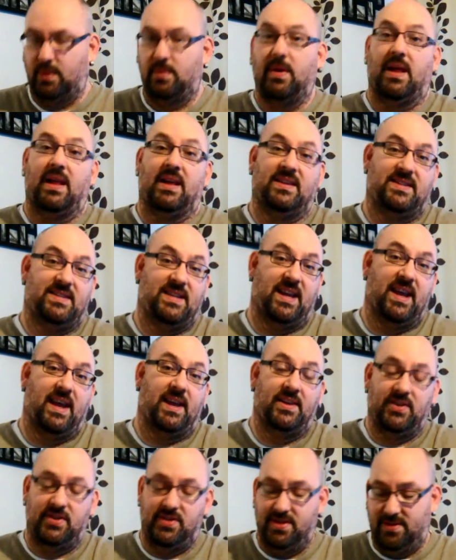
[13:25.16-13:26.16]
Well, I say
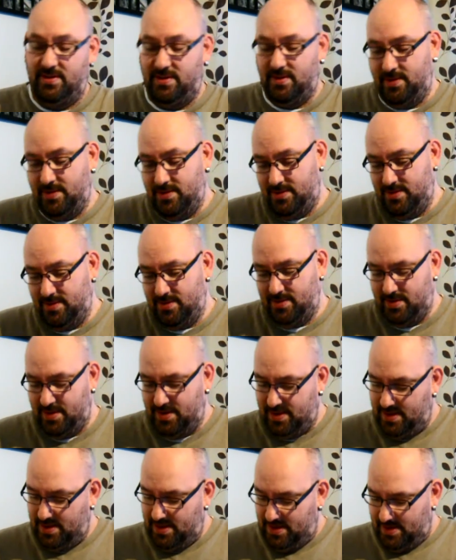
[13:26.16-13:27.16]
ancient.
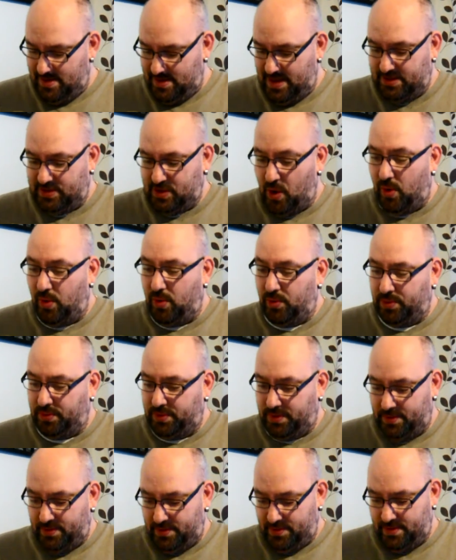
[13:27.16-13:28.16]
It's
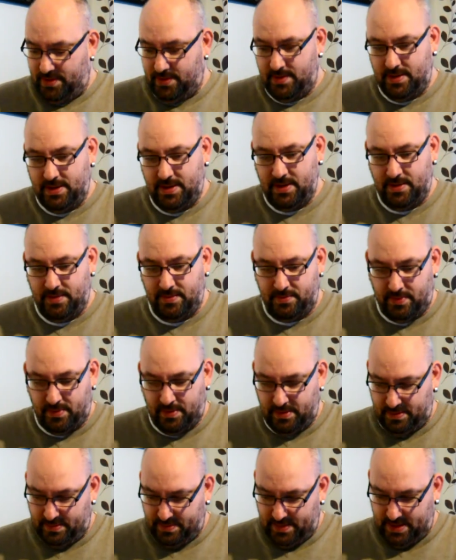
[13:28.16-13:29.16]
old,
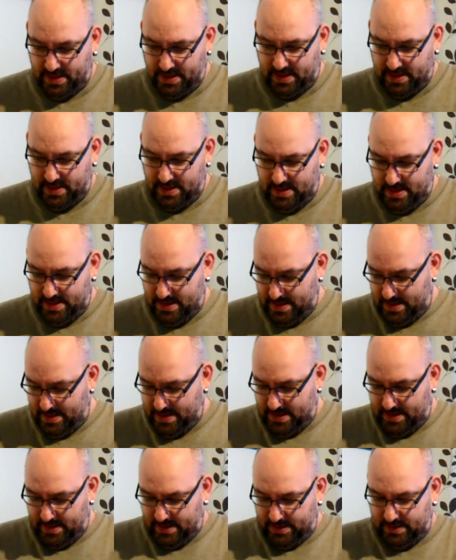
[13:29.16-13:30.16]
probably.
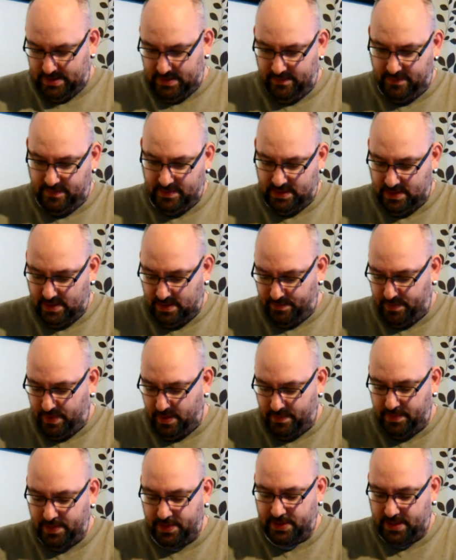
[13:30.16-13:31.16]
See if it's got a
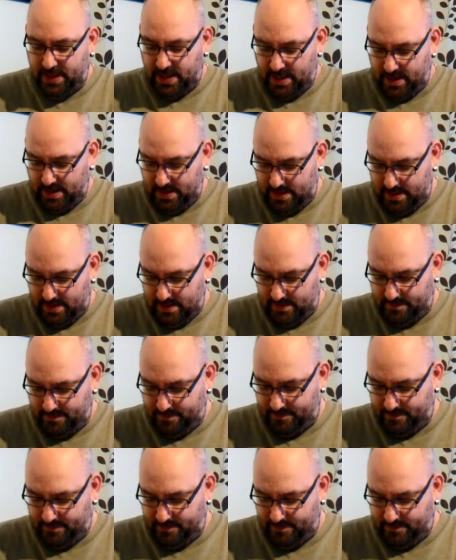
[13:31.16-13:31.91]
published date on it.